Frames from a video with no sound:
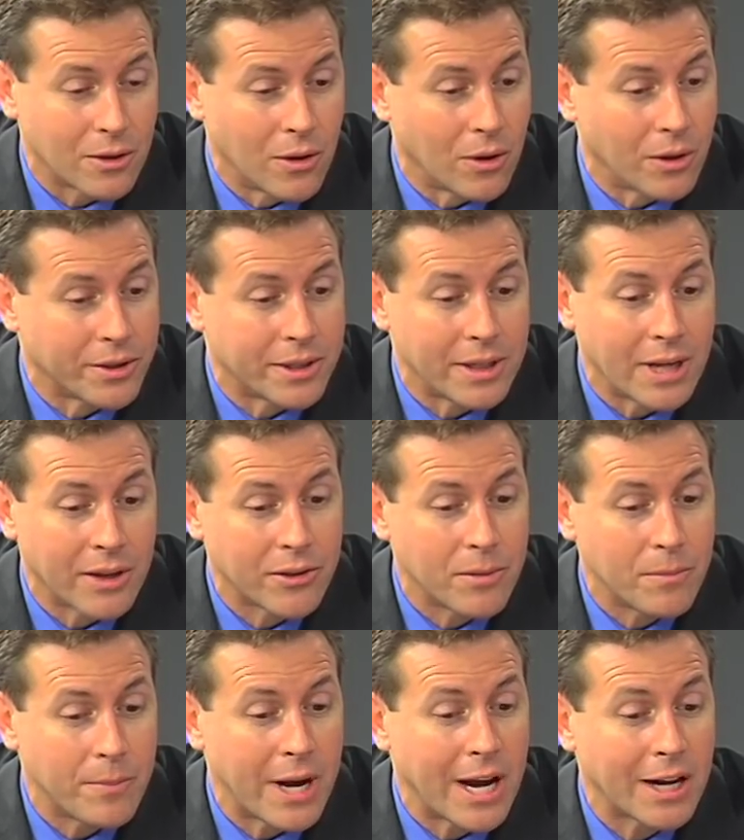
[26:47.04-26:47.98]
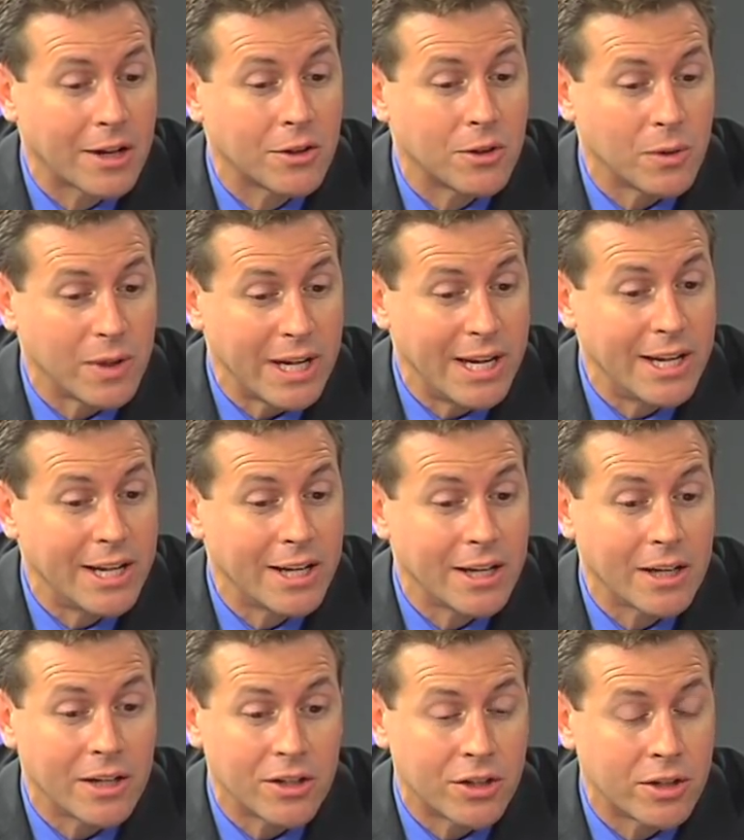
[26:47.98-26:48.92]
goal, to get them back to
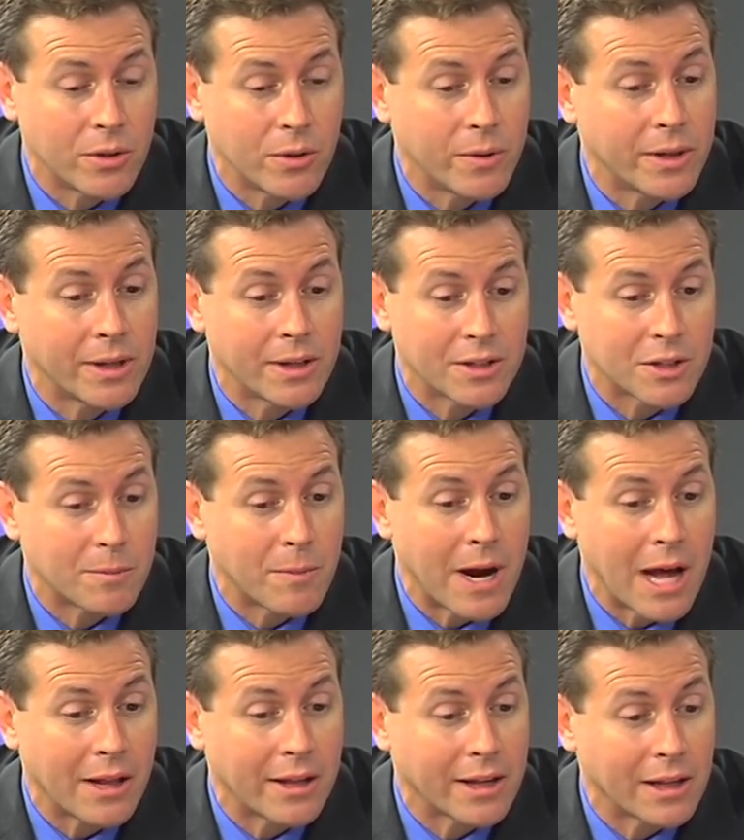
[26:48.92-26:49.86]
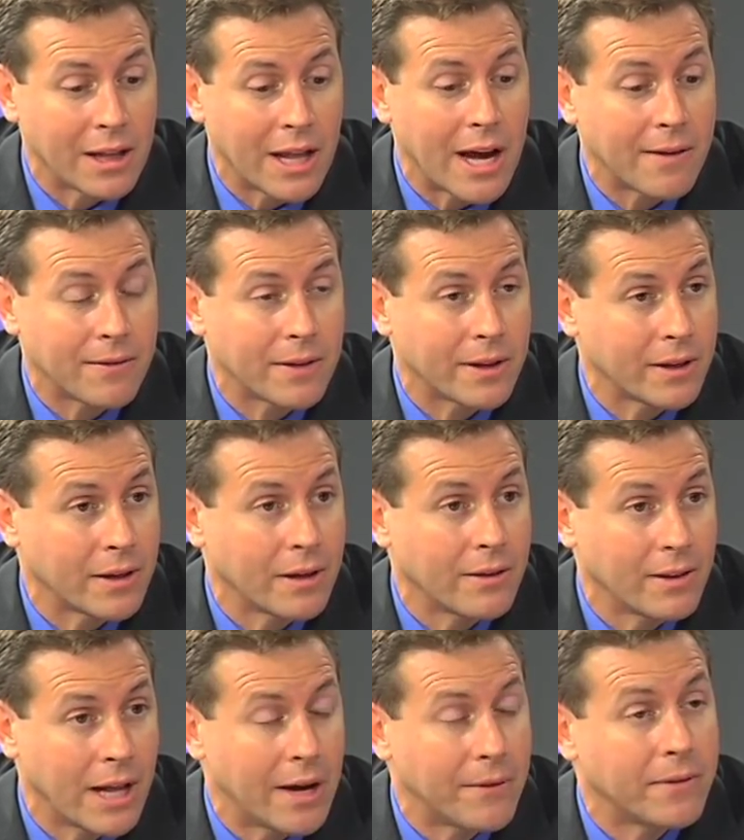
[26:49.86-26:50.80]
eating and chewing and smiling and laughing
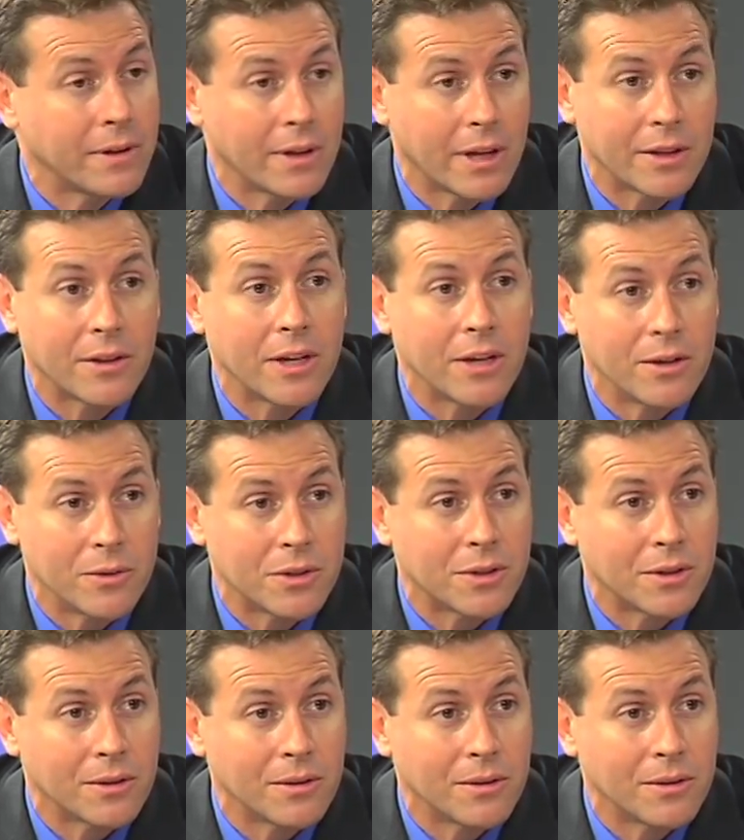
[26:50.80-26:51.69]
like they used to.